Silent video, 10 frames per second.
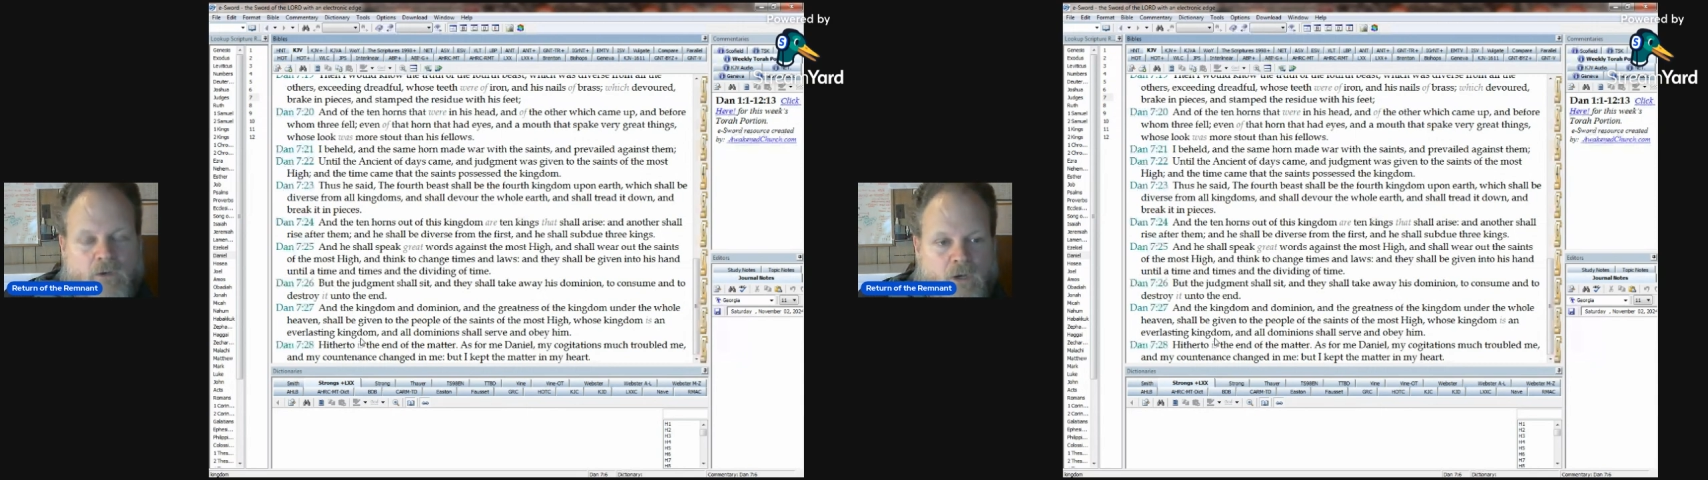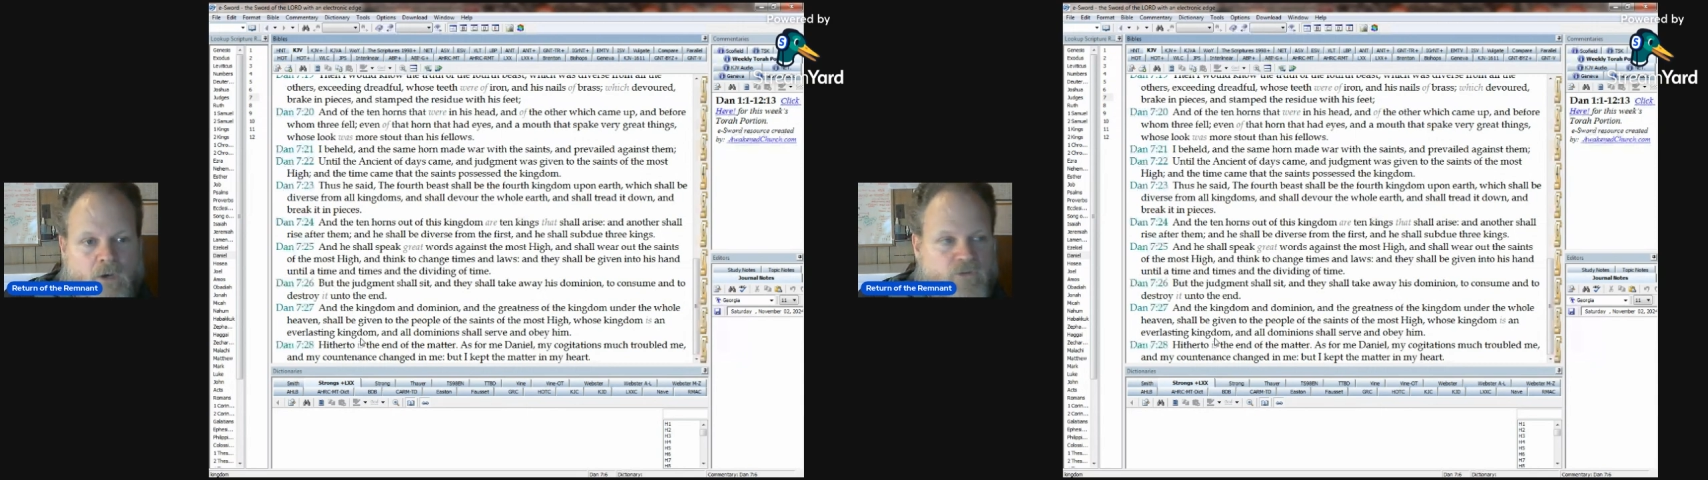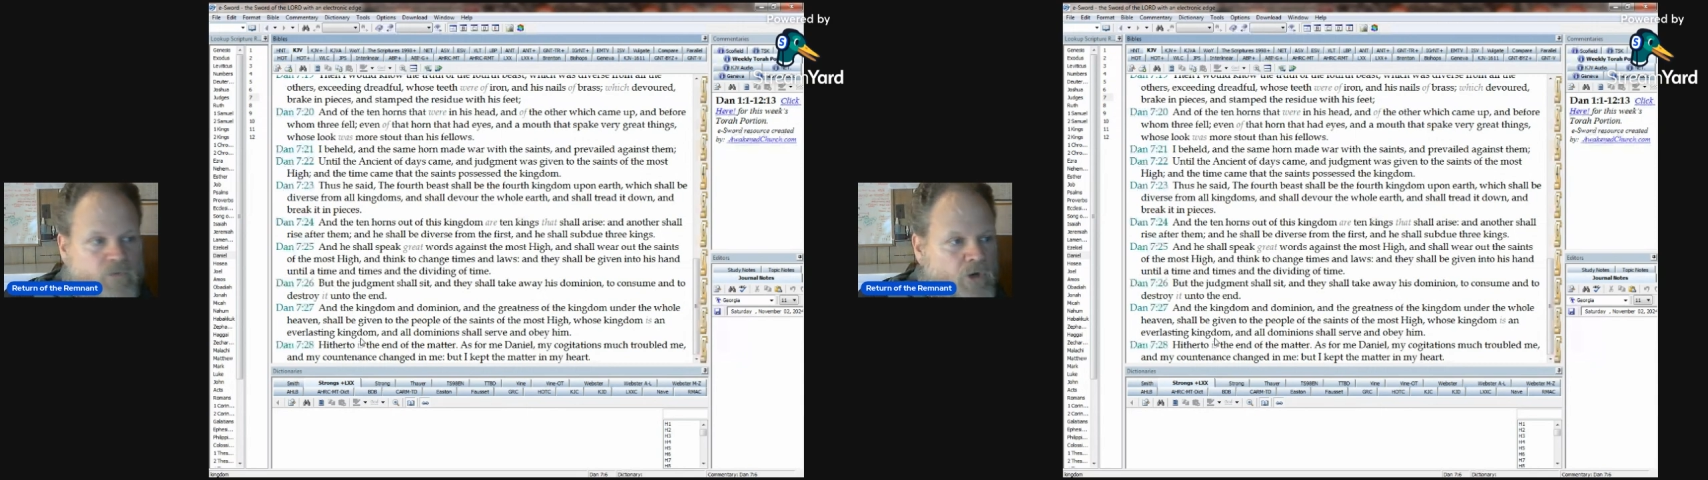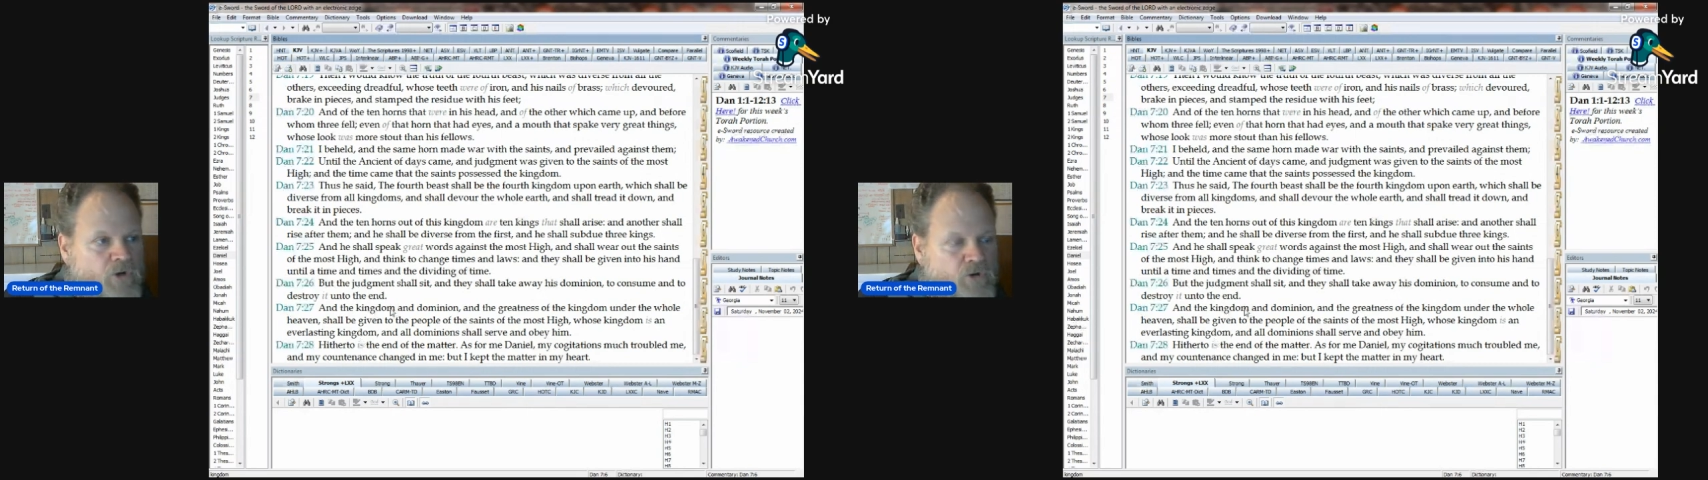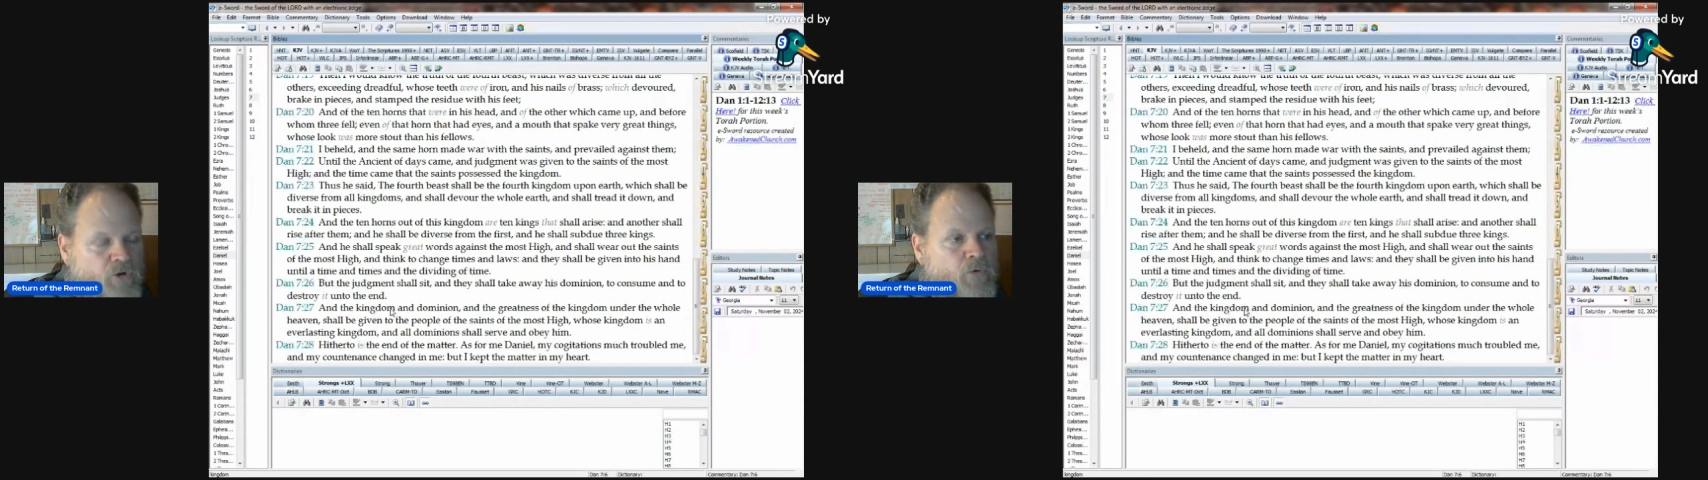is going to
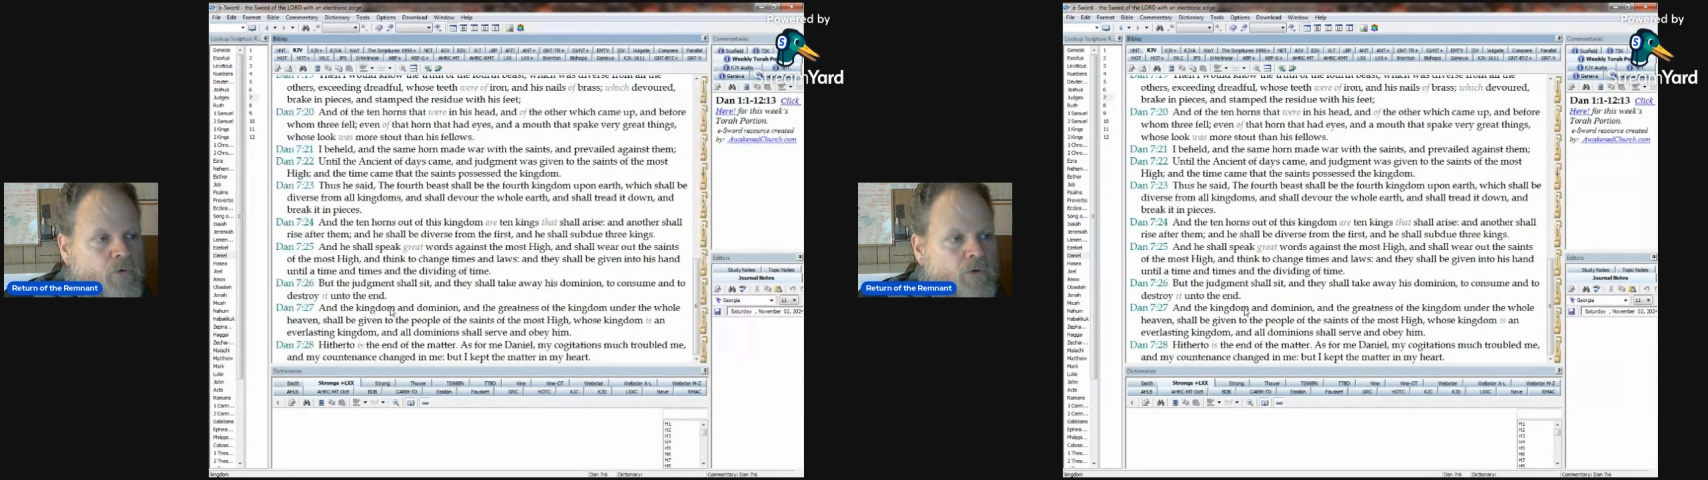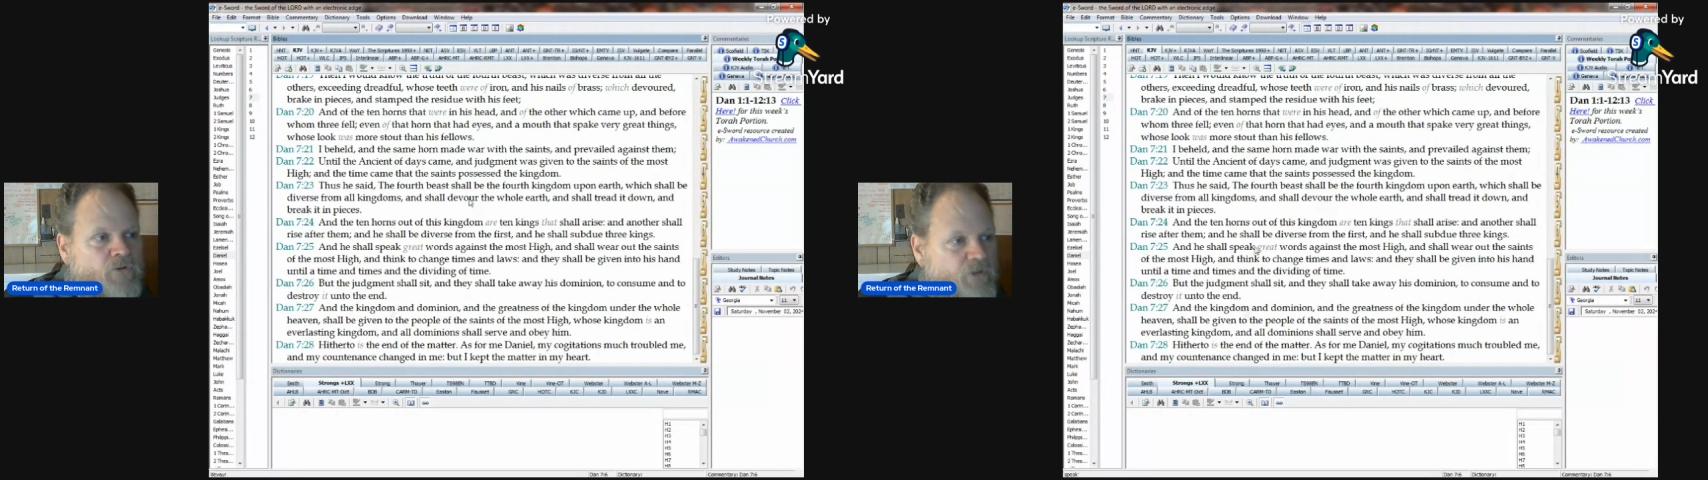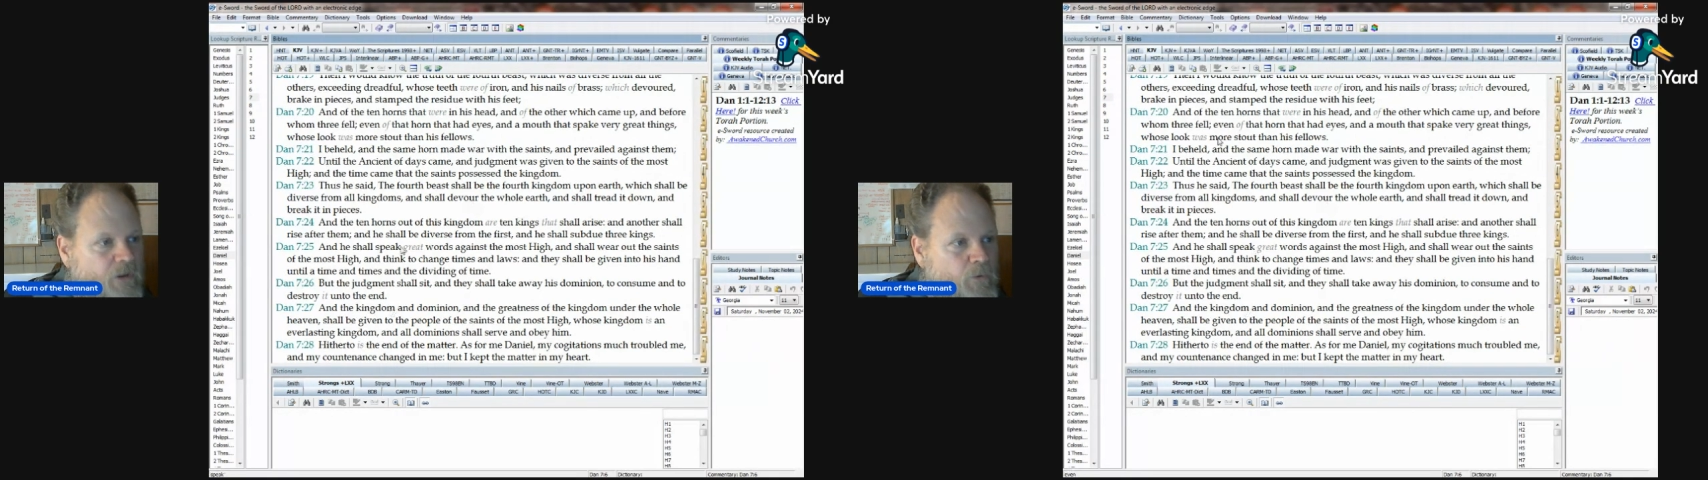do, just like